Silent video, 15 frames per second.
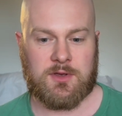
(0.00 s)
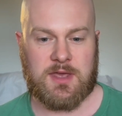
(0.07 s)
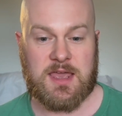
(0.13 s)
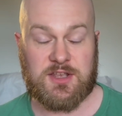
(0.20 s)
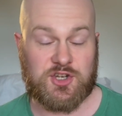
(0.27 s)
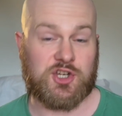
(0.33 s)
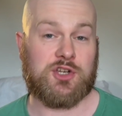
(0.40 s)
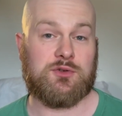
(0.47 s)

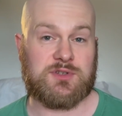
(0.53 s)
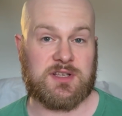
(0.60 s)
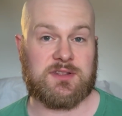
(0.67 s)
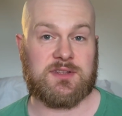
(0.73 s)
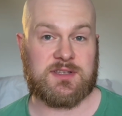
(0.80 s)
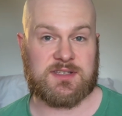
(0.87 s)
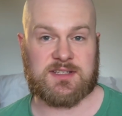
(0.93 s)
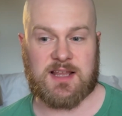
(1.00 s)
issues at
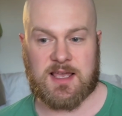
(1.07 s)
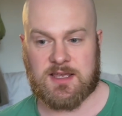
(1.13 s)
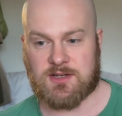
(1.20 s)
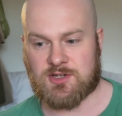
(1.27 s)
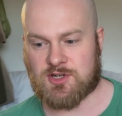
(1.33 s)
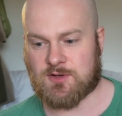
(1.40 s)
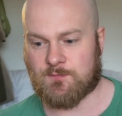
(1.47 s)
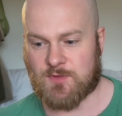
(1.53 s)
this
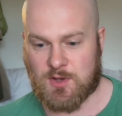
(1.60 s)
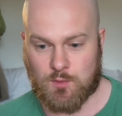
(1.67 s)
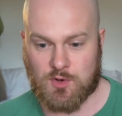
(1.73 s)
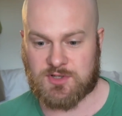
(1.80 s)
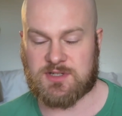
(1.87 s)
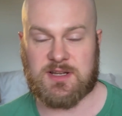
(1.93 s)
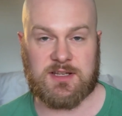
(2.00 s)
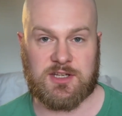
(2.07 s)
stage, he
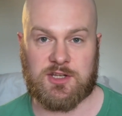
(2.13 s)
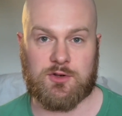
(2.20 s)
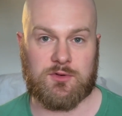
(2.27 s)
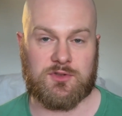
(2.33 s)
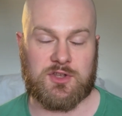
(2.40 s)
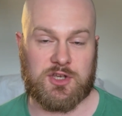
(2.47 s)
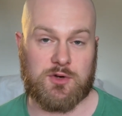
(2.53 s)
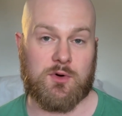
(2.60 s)
wasn't in
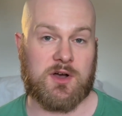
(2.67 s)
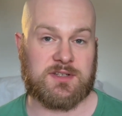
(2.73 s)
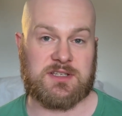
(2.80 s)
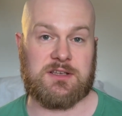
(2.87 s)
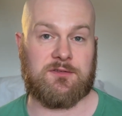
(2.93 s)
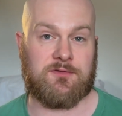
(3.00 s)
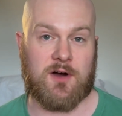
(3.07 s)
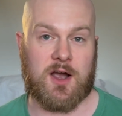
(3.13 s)
the
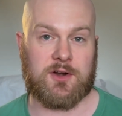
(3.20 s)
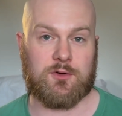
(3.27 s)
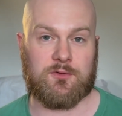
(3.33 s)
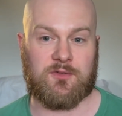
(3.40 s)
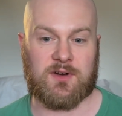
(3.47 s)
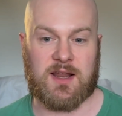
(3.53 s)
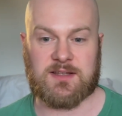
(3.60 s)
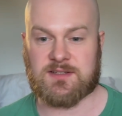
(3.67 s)
URC final
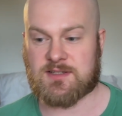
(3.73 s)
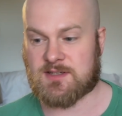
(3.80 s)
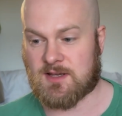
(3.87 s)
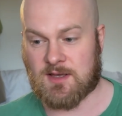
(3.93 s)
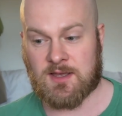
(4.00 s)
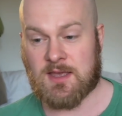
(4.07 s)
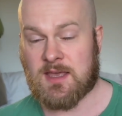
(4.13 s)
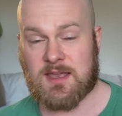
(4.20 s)
for
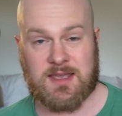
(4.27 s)
Leinster.